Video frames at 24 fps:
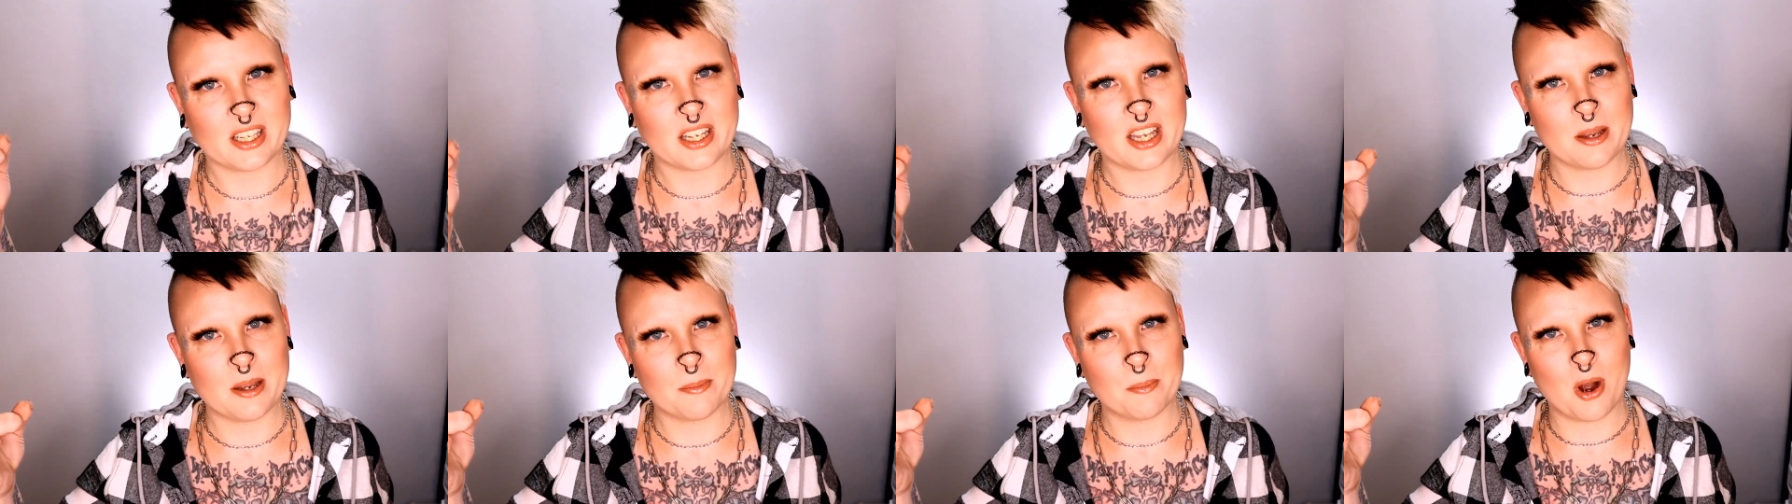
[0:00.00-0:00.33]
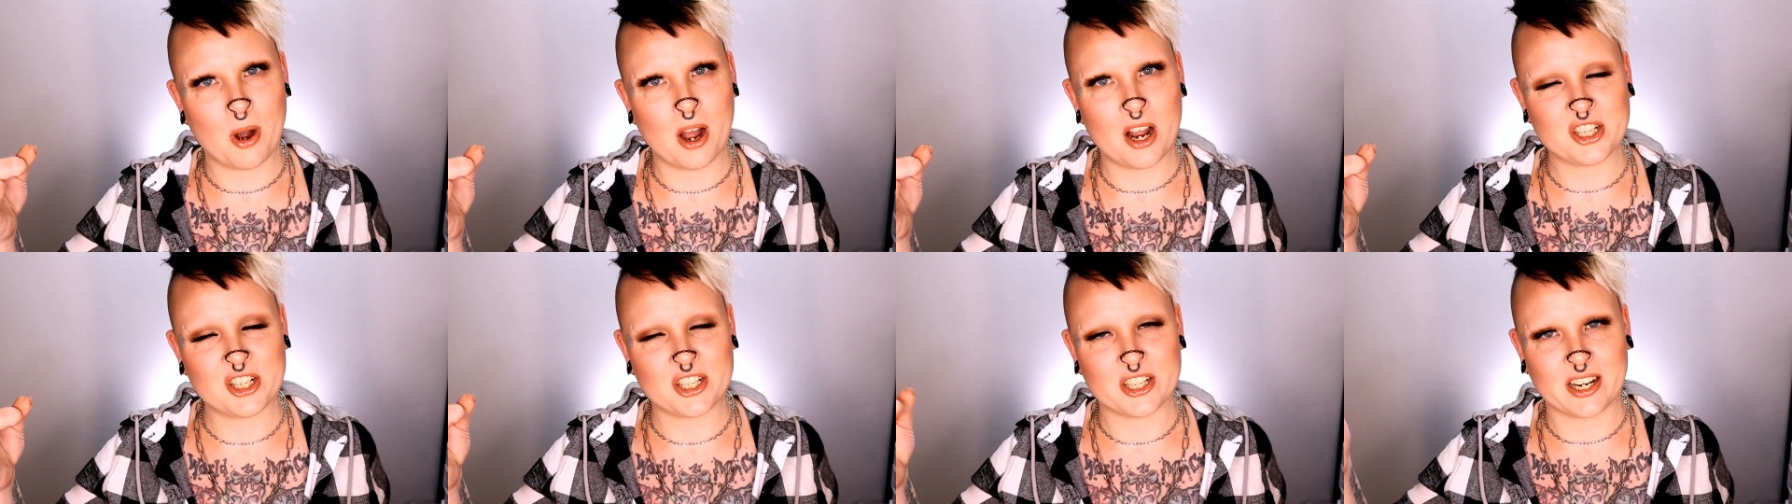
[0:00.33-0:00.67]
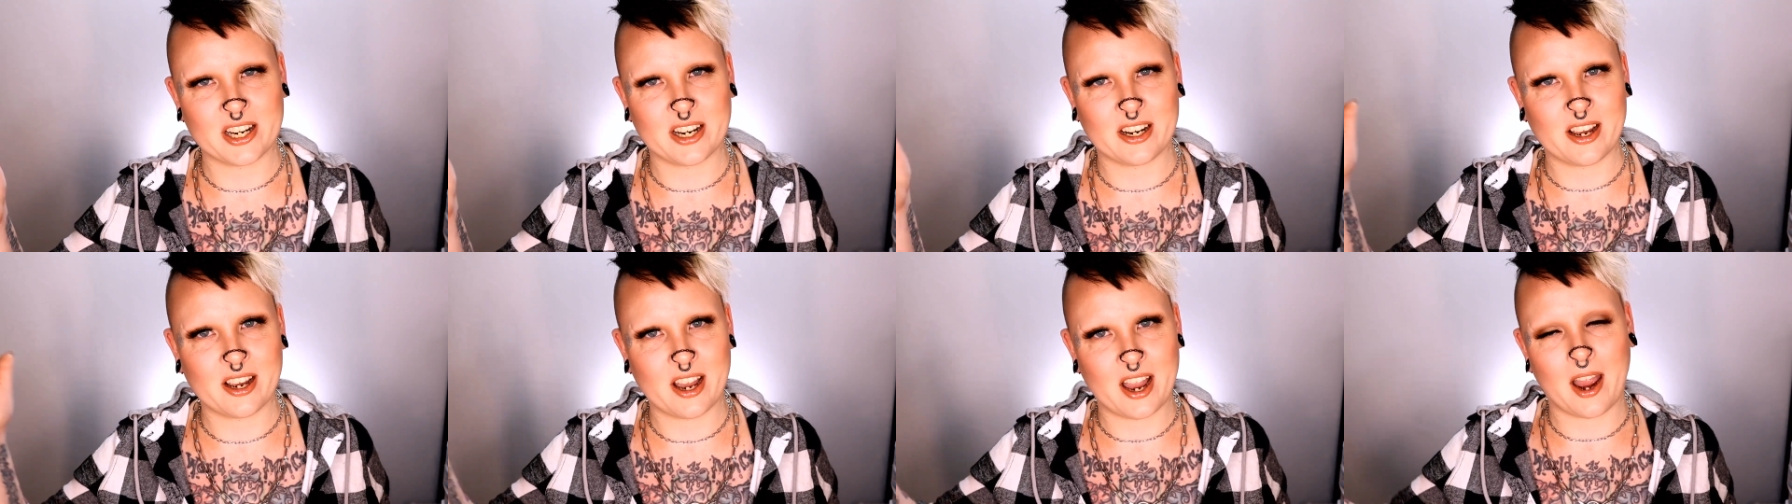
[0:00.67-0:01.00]
keep
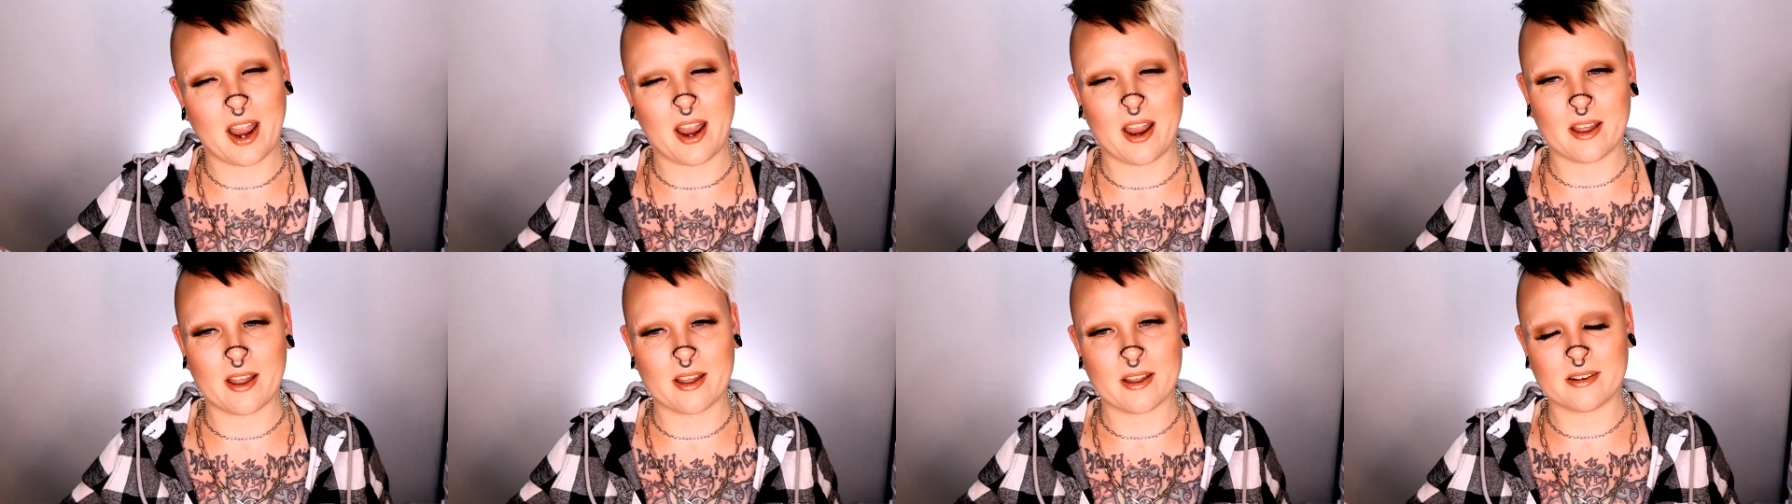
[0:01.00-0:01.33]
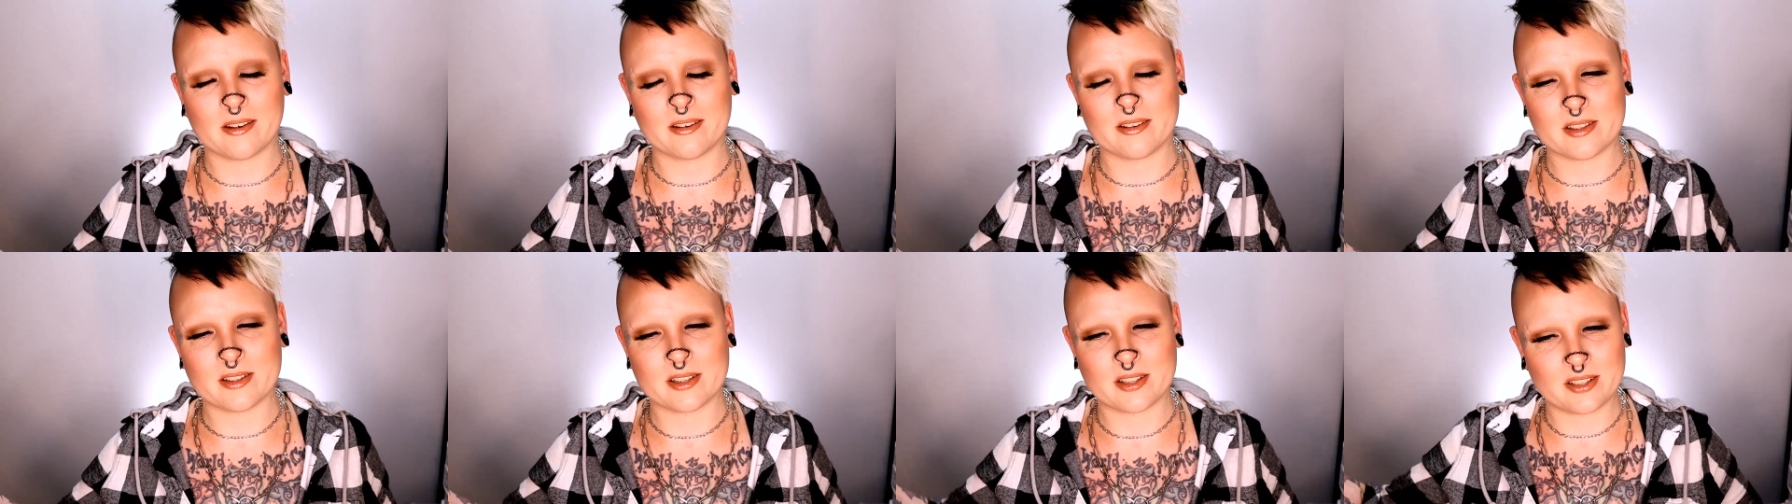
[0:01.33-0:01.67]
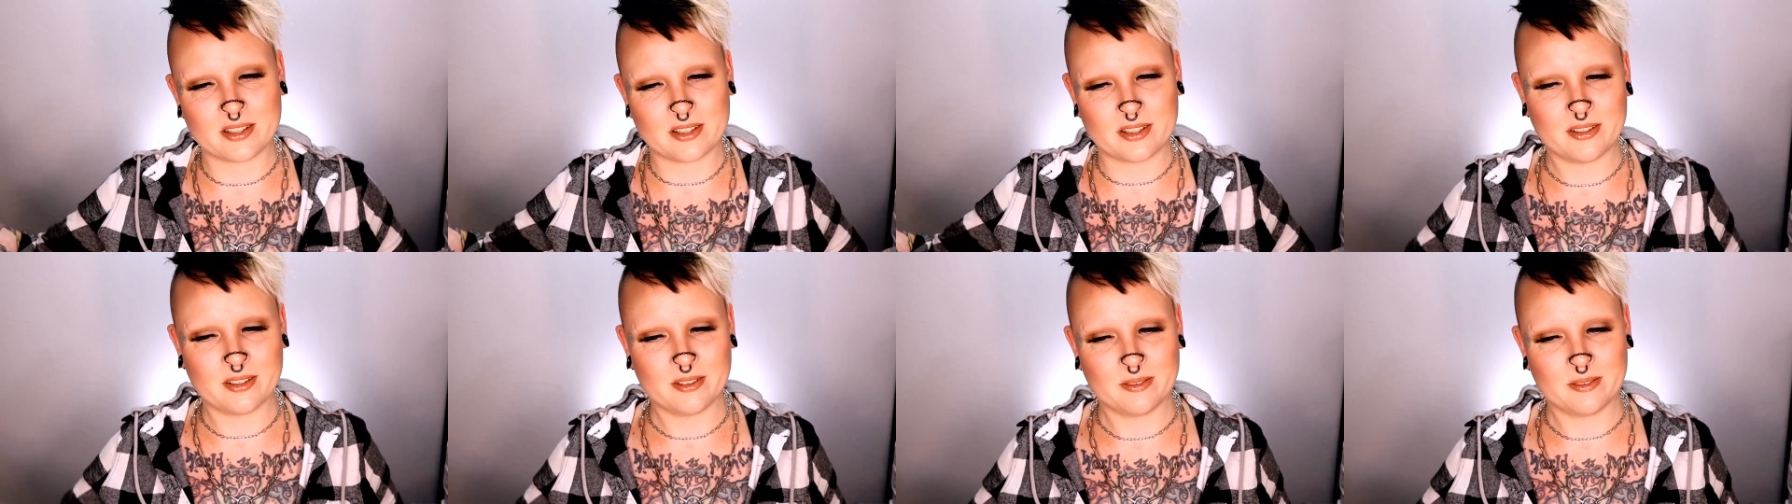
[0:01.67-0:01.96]
watching and